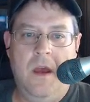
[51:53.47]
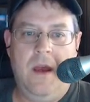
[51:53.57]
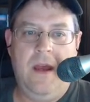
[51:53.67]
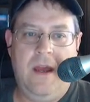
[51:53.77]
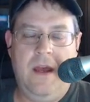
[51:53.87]

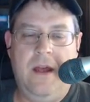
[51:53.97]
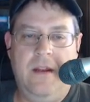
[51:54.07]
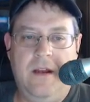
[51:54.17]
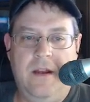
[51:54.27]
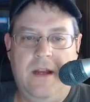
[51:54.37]

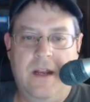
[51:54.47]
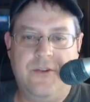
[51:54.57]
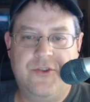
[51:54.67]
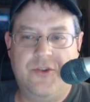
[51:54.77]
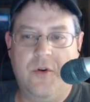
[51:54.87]
And I got a
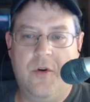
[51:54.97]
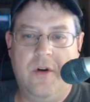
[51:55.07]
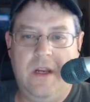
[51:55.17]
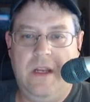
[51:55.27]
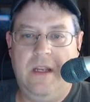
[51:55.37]

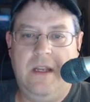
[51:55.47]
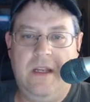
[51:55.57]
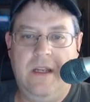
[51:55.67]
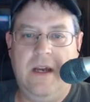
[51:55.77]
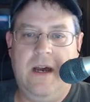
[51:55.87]

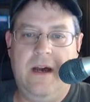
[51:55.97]
story